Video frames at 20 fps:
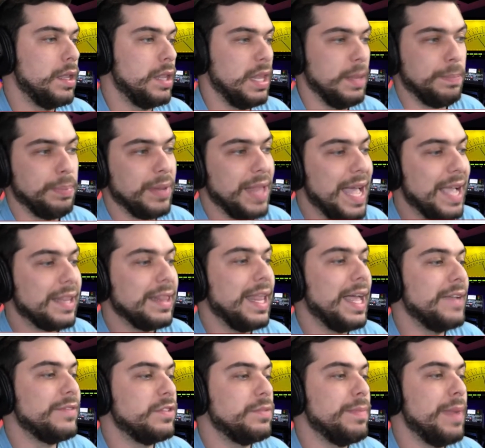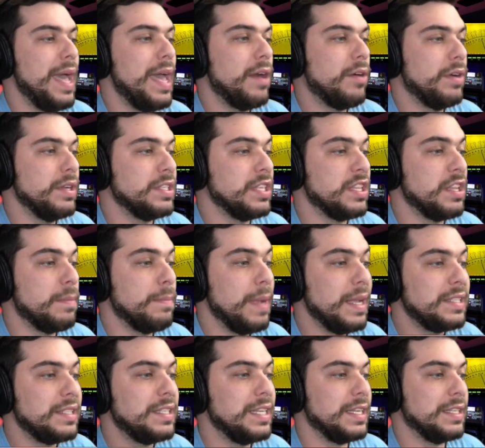that Black Lives Matter is a
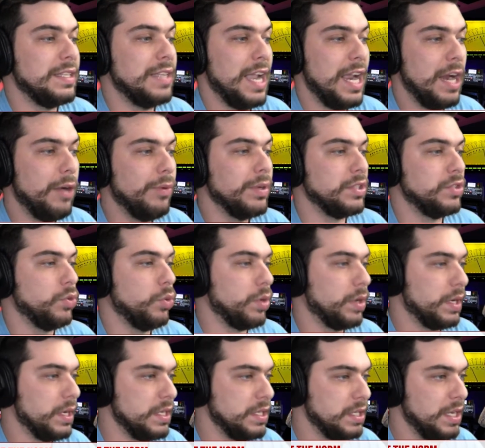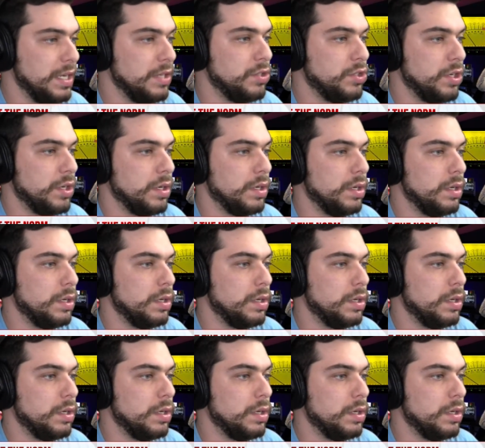domestic terrorist organization.